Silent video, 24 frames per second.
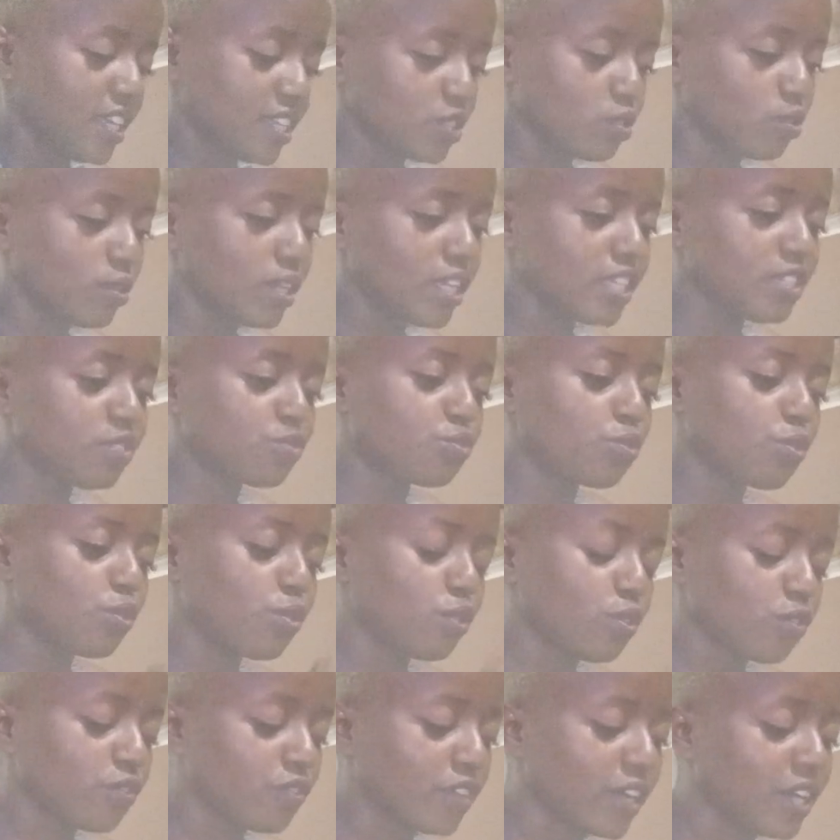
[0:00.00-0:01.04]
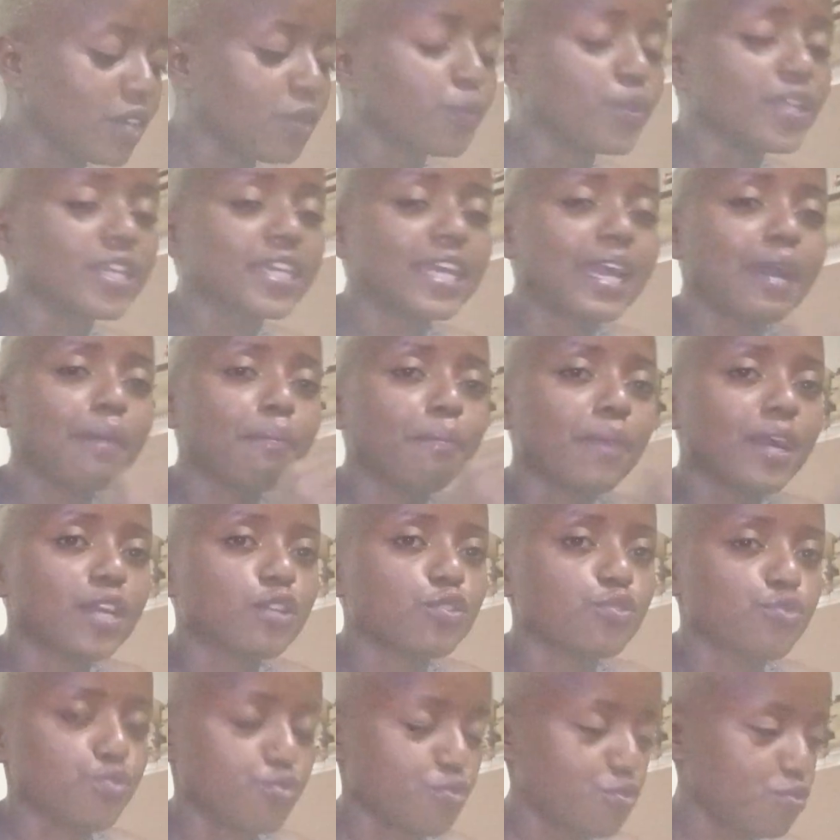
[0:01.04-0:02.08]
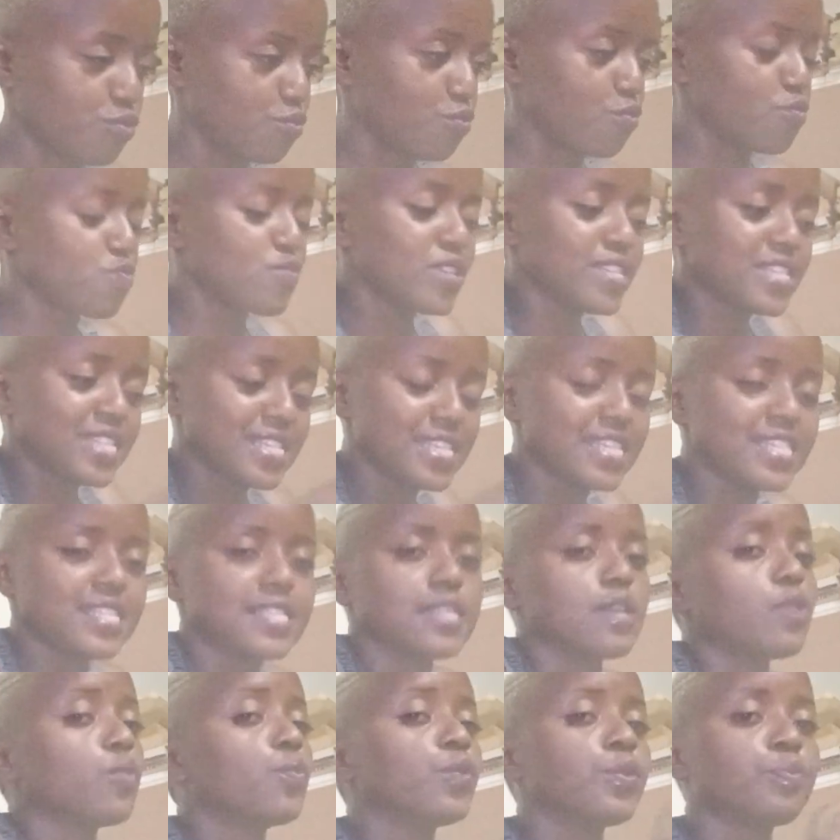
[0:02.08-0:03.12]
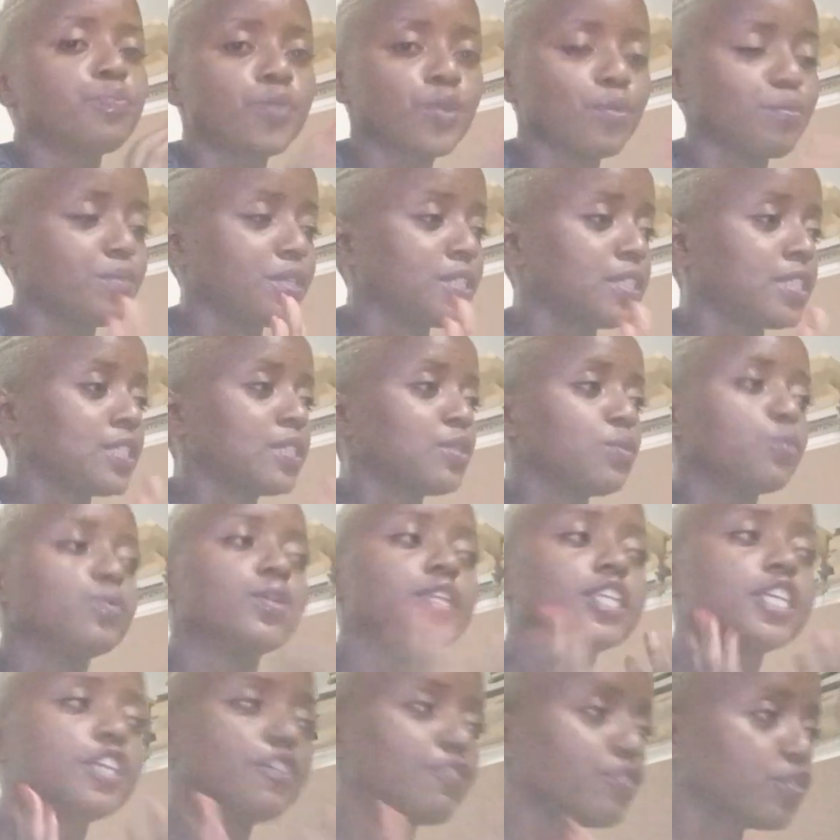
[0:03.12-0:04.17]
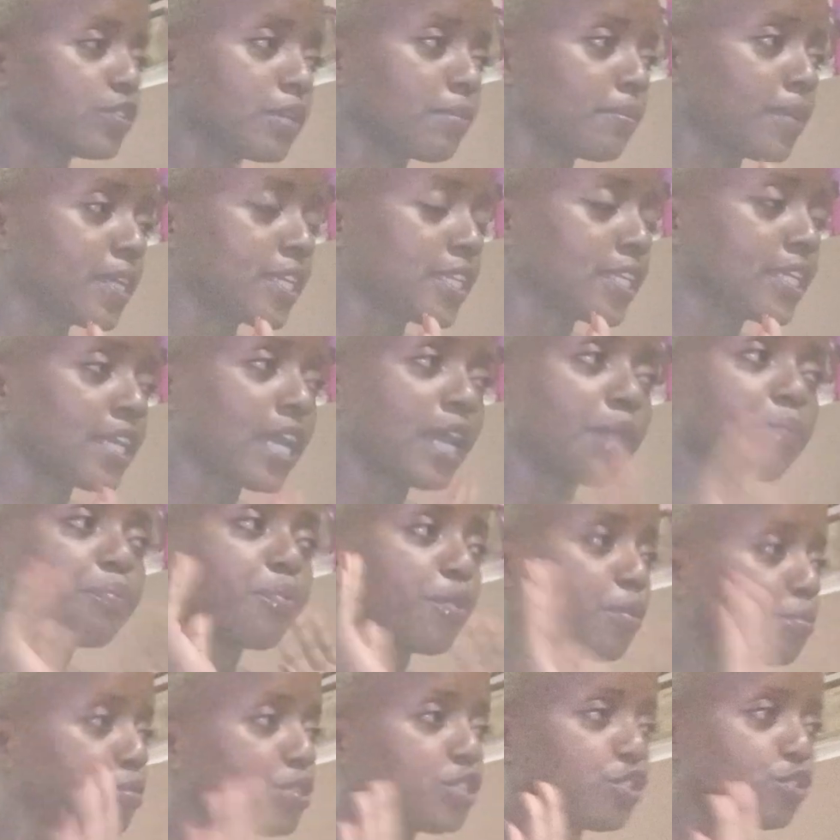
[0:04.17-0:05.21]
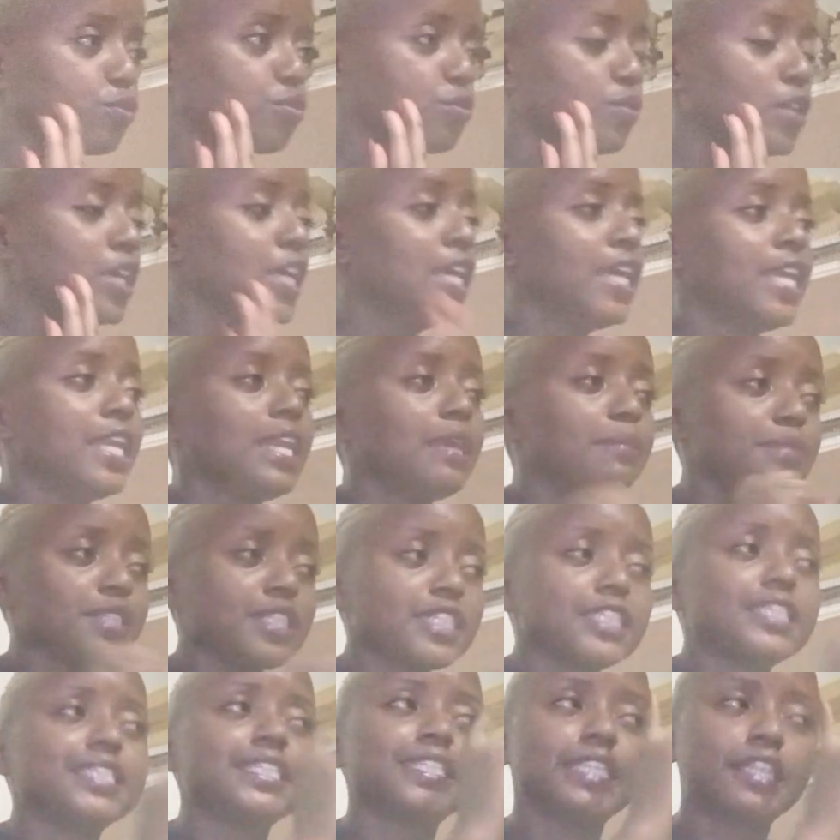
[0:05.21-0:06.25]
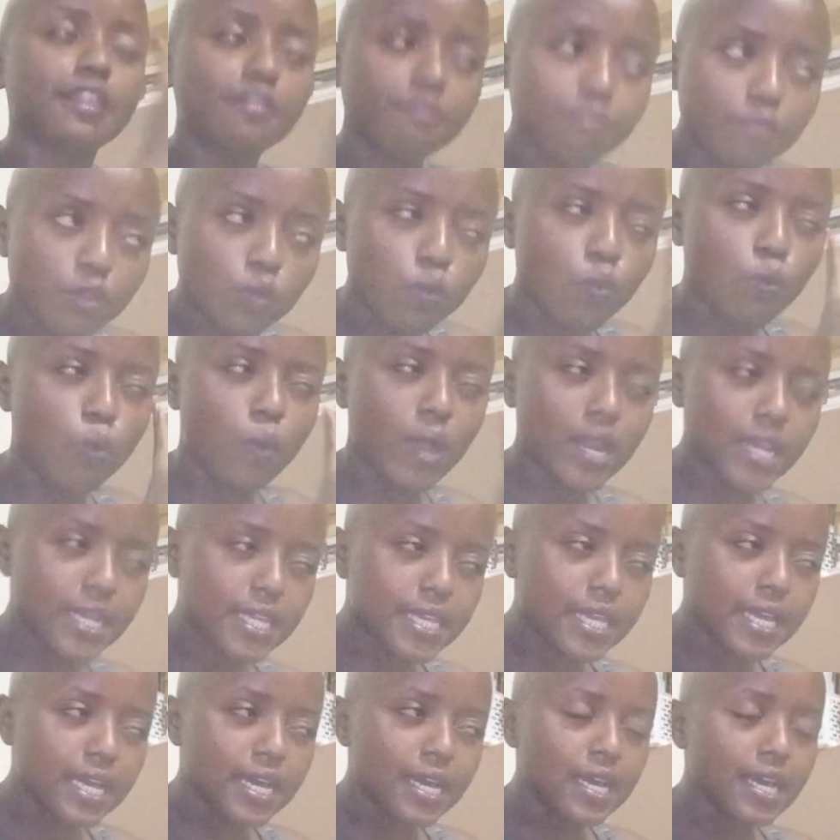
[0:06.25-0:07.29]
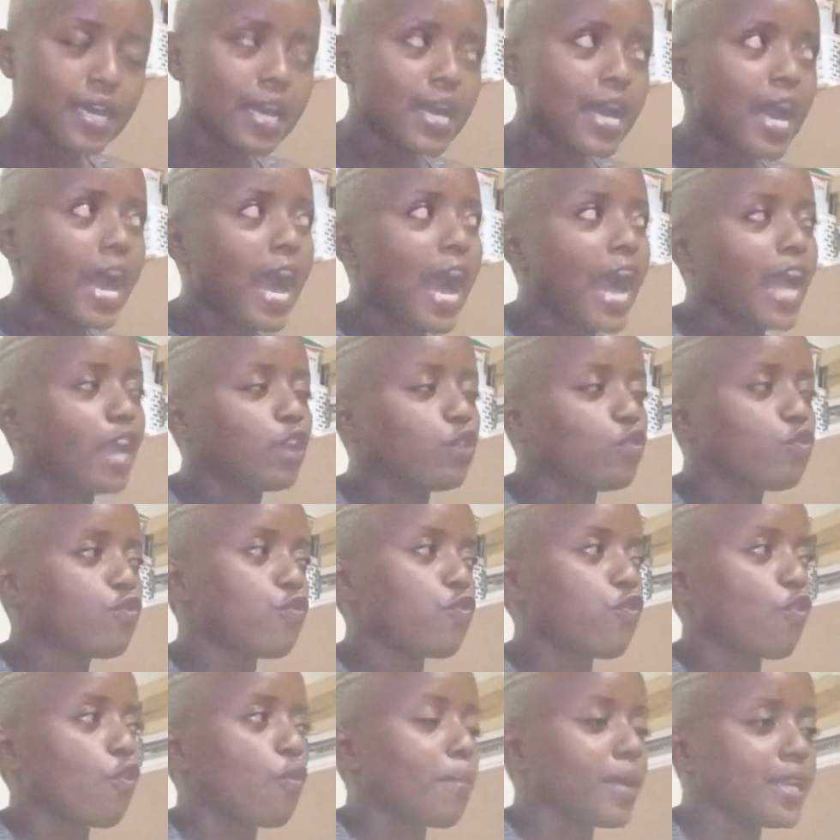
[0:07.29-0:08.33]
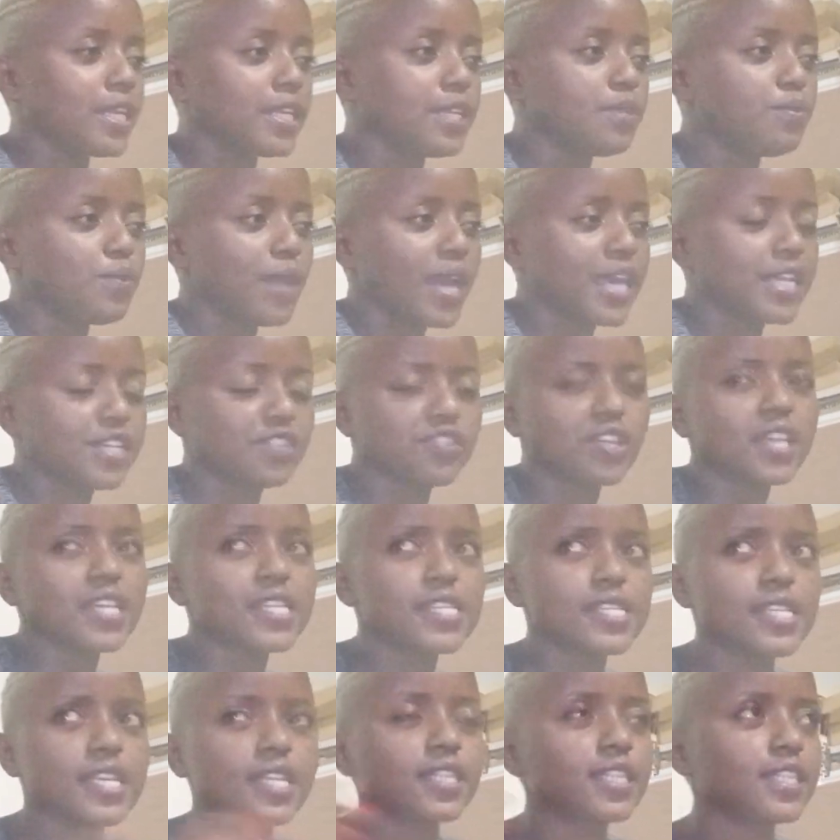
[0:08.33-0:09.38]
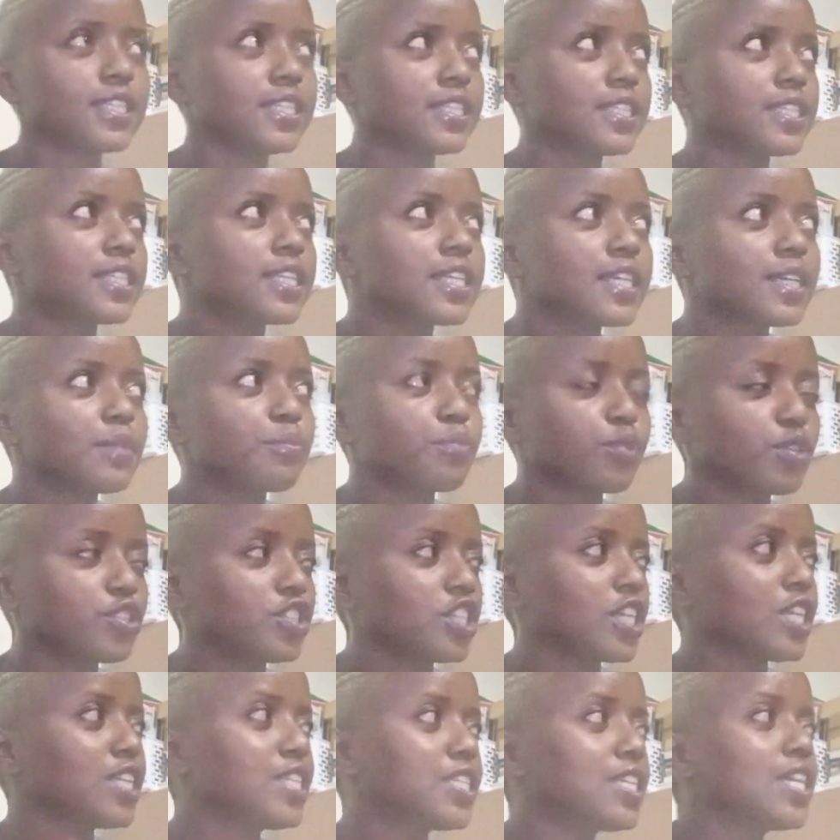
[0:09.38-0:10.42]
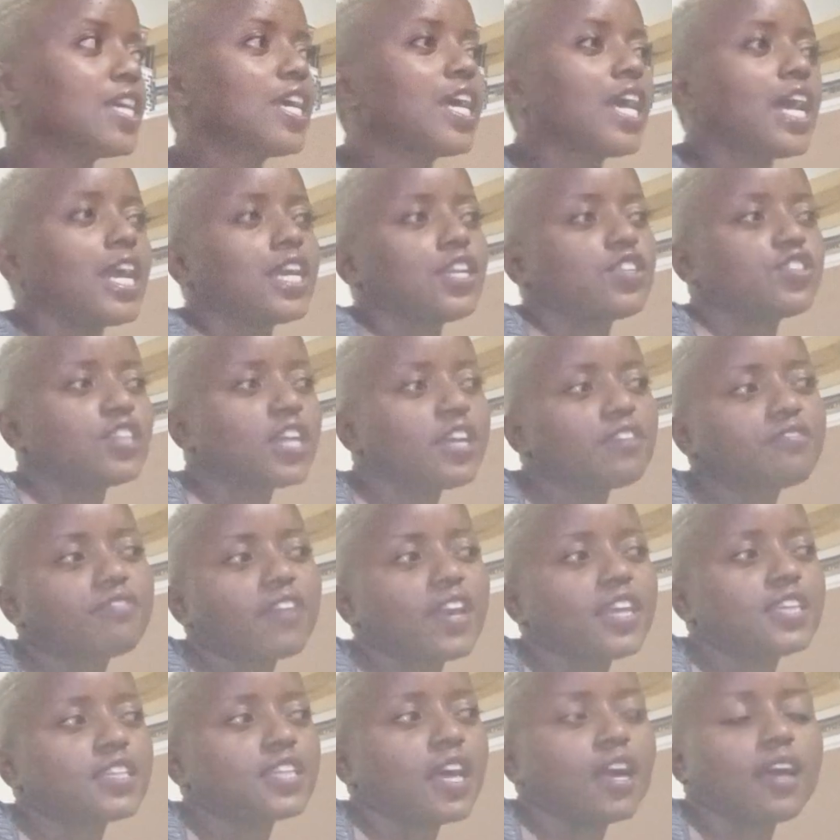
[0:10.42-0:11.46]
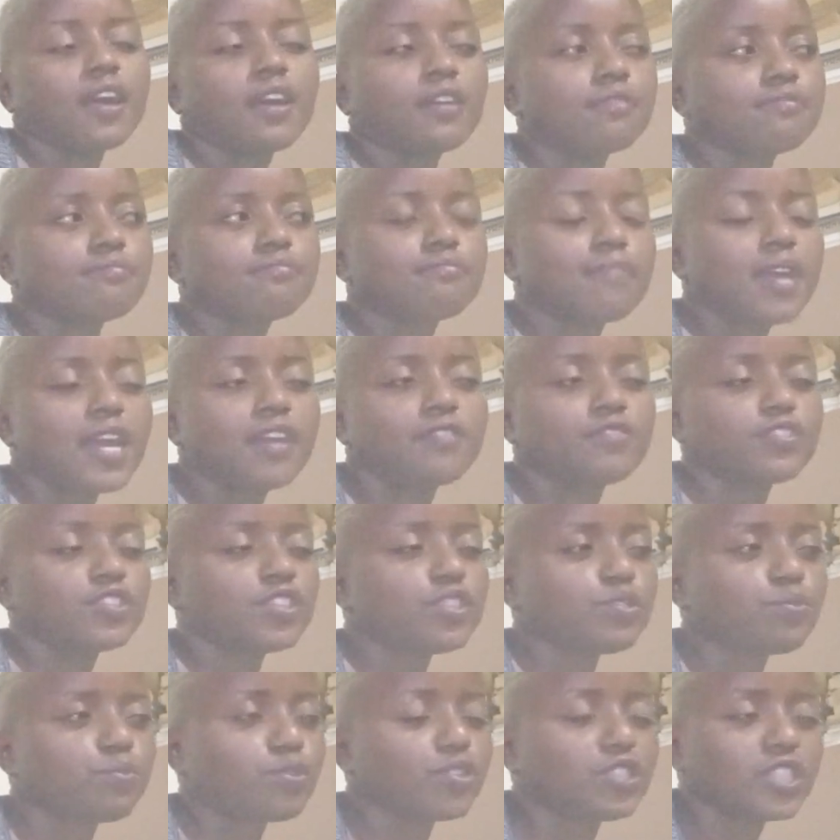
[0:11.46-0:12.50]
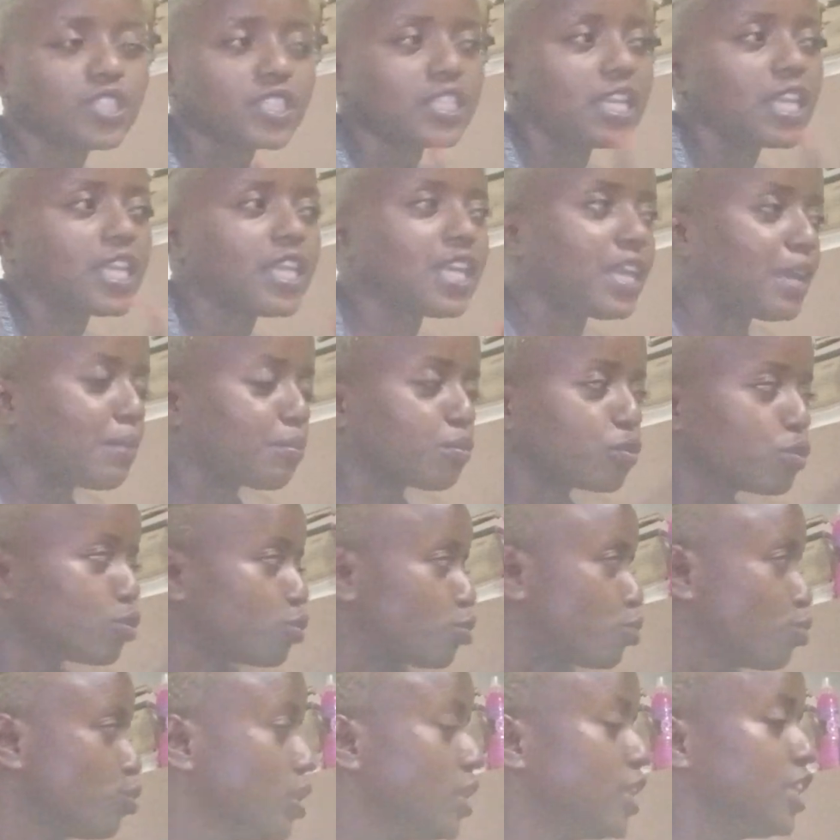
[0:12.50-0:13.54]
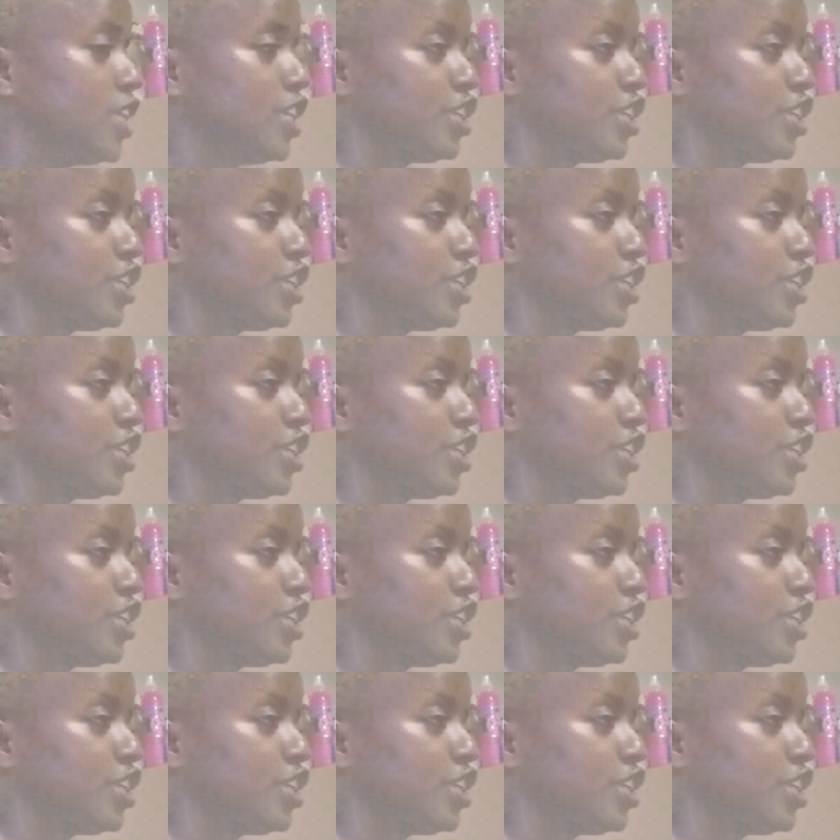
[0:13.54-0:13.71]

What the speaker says: So let's roll over. We'll come back to you. Once they say, we promise, we'll give you the money. I promise you. Let me just give me 1 year. I look for money. I try sell this project. I try find a buyer for this project. And then I'm going to